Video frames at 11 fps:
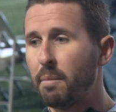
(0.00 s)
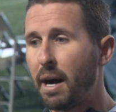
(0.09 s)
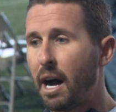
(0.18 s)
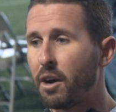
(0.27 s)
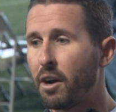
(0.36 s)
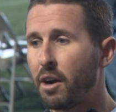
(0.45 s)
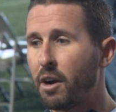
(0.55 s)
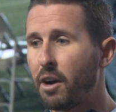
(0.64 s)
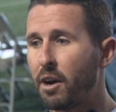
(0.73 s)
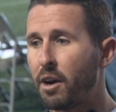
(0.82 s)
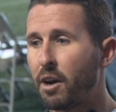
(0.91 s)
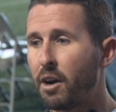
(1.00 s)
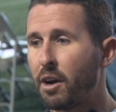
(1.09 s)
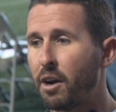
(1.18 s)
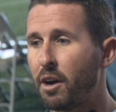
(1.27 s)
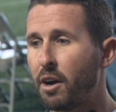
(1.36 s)
How you handle that
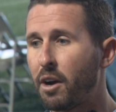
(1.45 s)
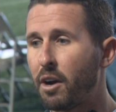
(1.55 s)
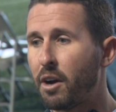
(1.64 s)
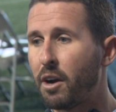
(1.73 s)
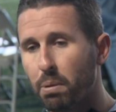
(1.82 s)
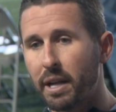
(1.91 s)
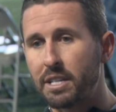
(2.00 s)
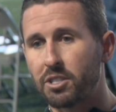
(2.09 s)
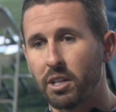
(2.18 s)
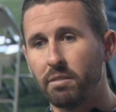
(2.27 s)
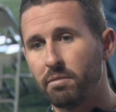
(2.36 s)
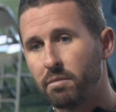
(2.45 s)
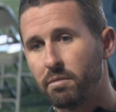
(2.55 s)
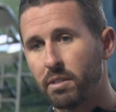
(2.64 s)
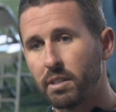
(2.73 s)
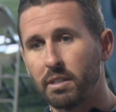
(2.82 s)
variable and how you place it
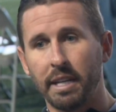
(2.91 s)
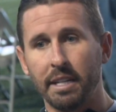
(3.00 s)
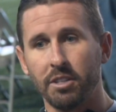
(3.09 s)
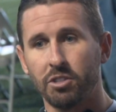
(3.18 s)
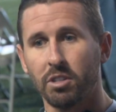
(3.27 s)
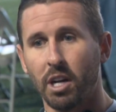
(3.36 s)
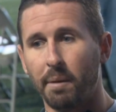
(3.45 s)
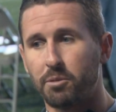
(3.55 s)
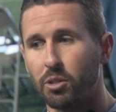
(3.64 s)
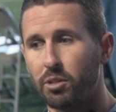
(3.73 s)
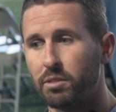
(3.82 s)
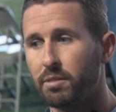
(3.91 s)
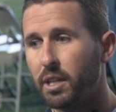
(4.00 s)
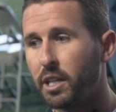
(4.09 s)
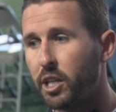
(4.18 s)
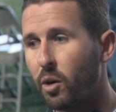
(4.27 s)
is up to,
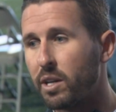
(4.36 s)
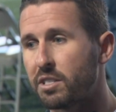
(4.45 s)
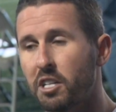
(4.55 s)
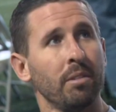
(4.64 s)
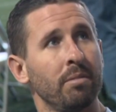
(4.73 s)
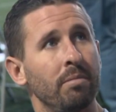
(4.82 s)
you know, assessment.